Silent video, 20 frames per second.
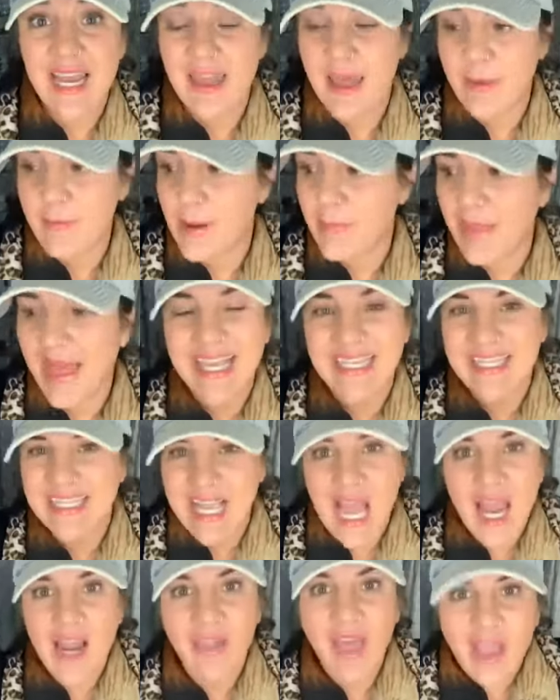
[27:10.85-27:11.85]
I'm like, it's kind of
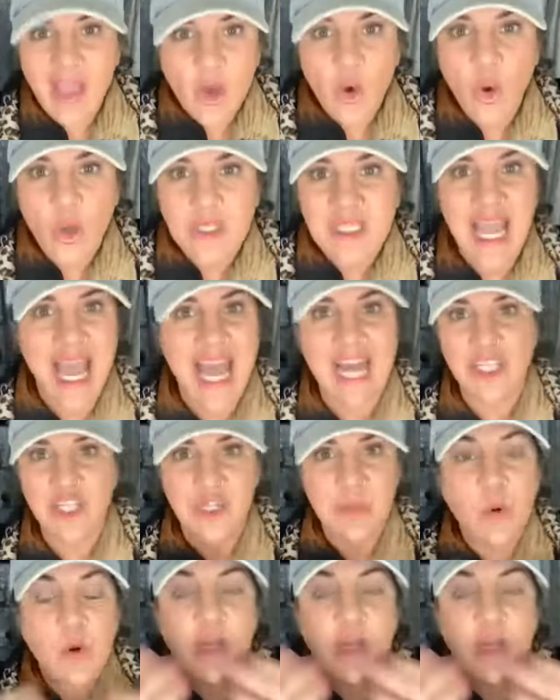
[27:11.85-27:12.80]
like Kohl's Cash. The more you